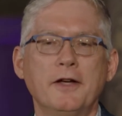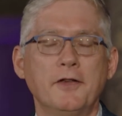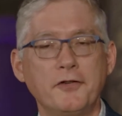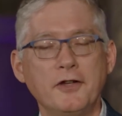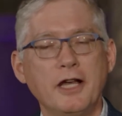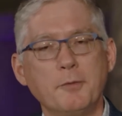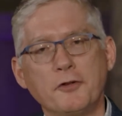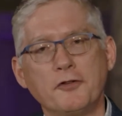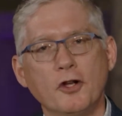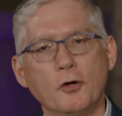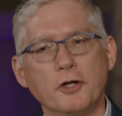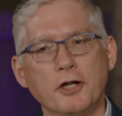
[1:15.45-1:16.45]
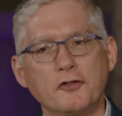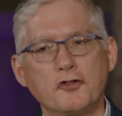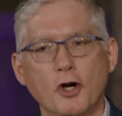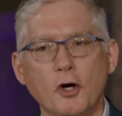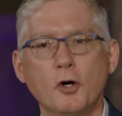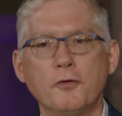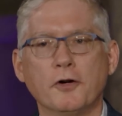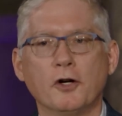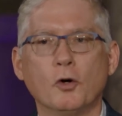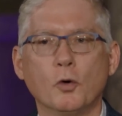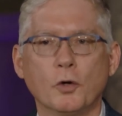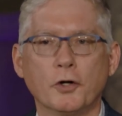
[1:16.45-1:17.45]
This name is known as Jehovah
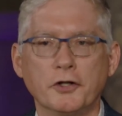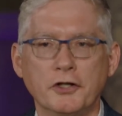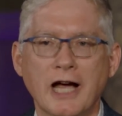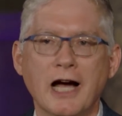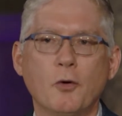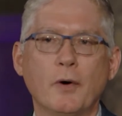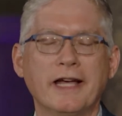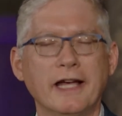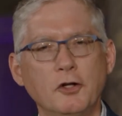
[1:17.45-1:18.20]
or Yahweh,